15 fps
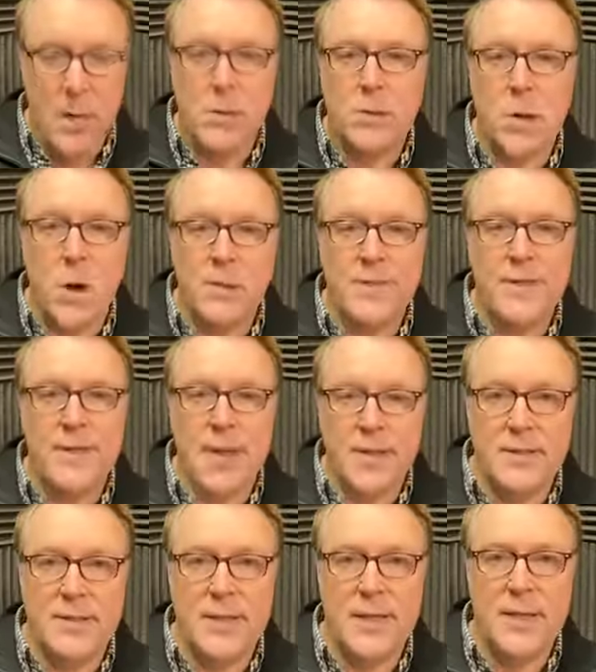
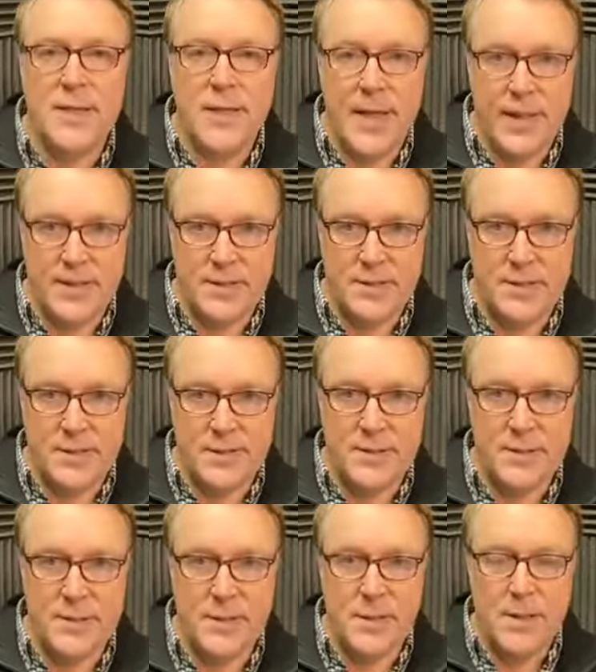COVID-19
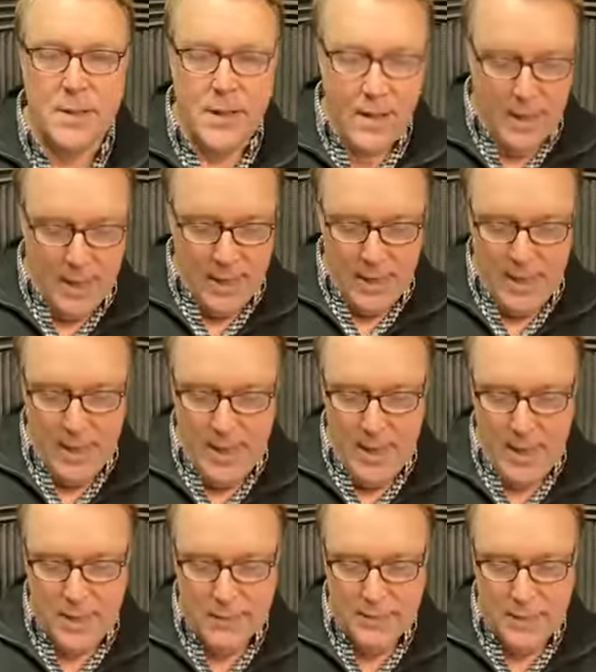cases,
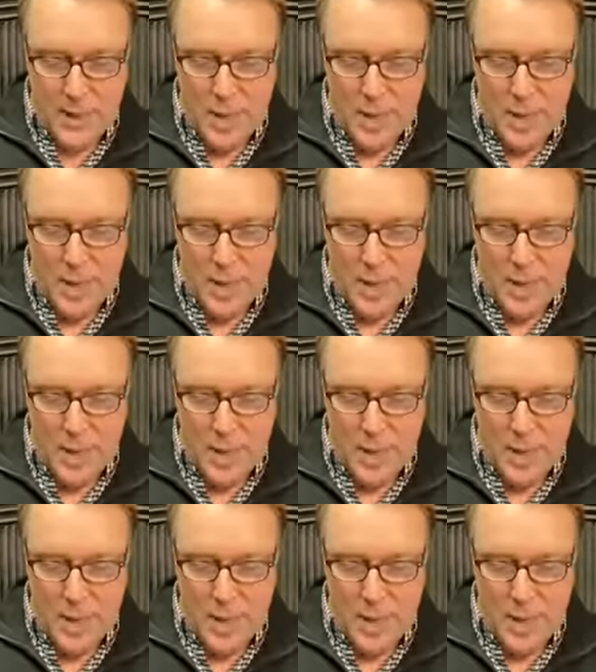and